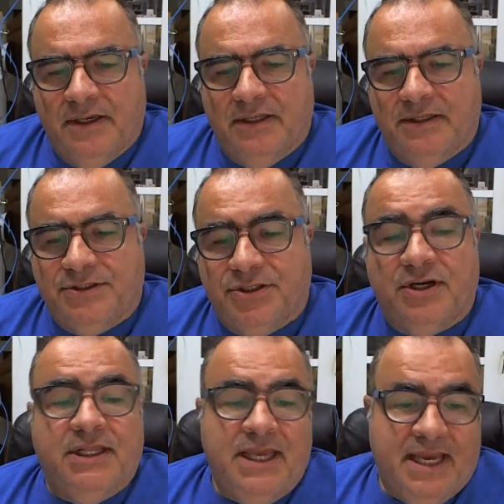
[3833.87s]
The
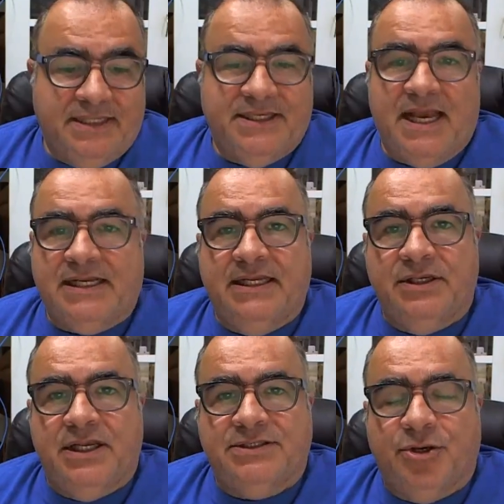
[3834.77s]
chart, yeah, exactly
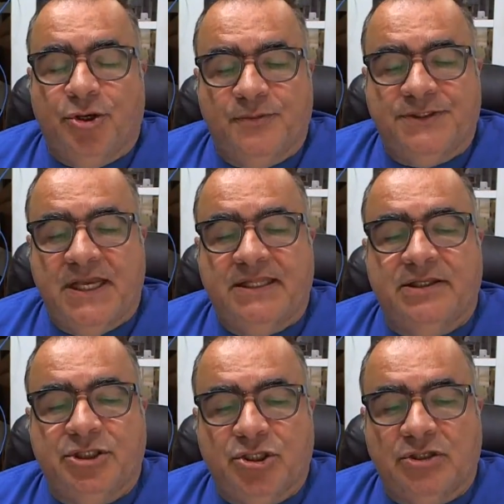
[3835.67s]
as Herb said,
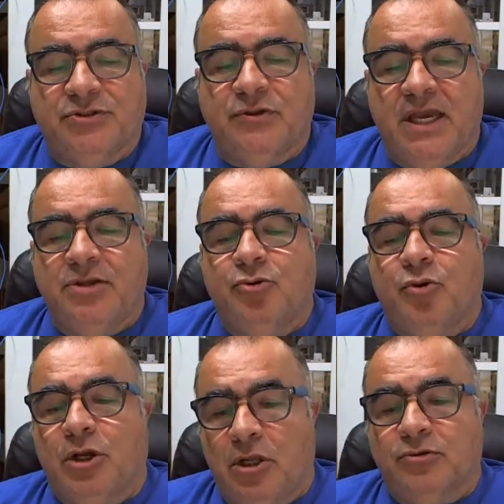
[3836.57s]
the charts will get you
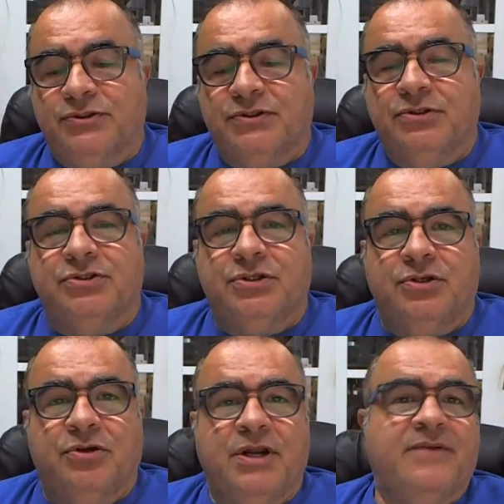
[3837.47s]
close, so you
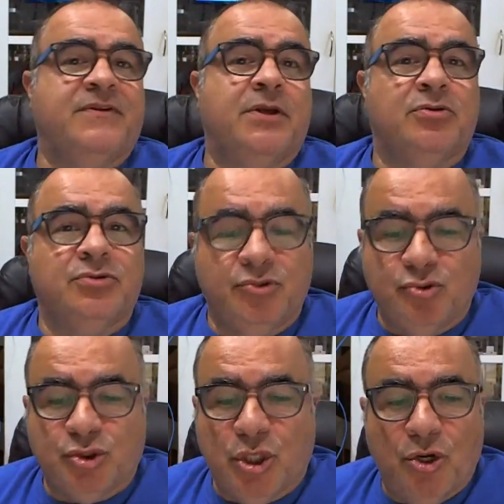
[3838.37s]
don't have to go too
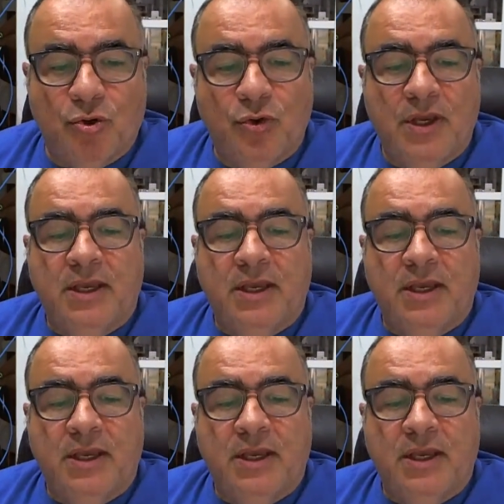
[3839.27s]
slow